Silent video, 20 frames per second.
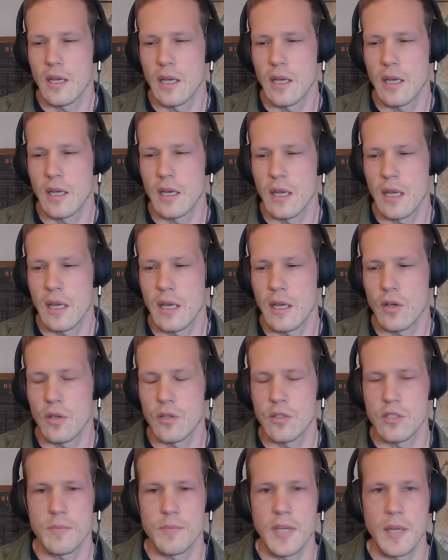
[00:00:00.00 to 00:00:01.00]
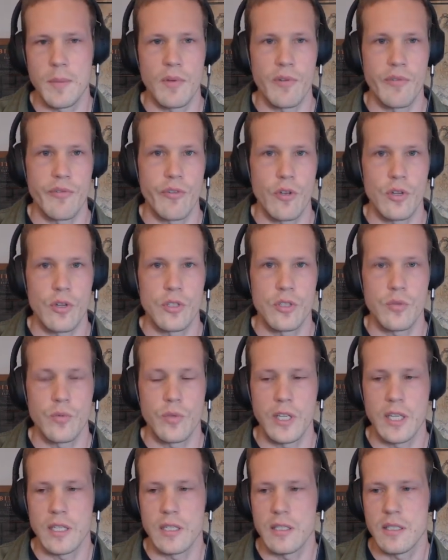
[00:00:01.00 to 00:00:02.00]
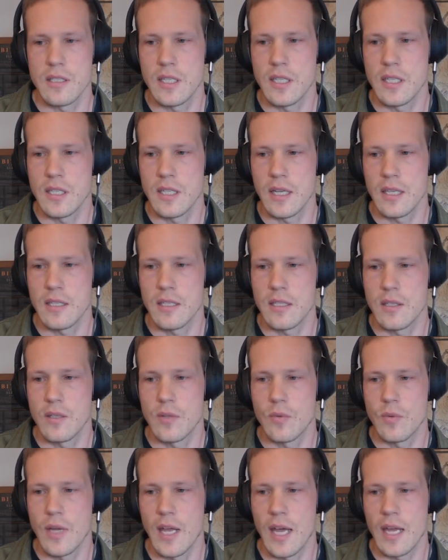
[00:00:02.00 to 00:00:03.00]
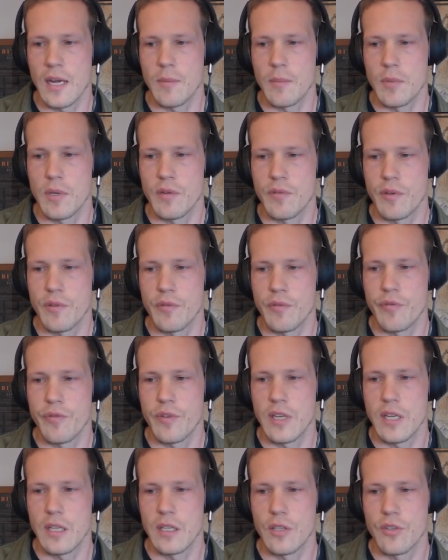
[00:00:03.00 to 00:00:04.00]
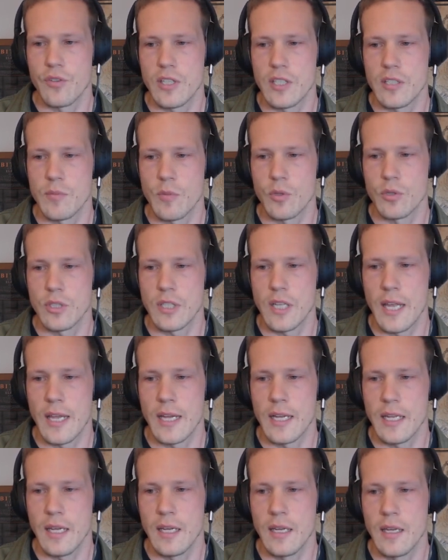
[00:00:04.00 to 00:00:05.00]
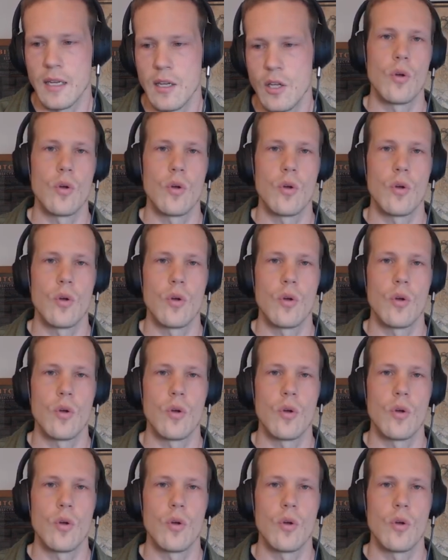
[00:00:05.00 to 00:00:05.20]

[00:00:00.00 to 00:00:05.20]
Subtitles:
And here on September 1st, we can see that we had a bit of a fee increase, most likely,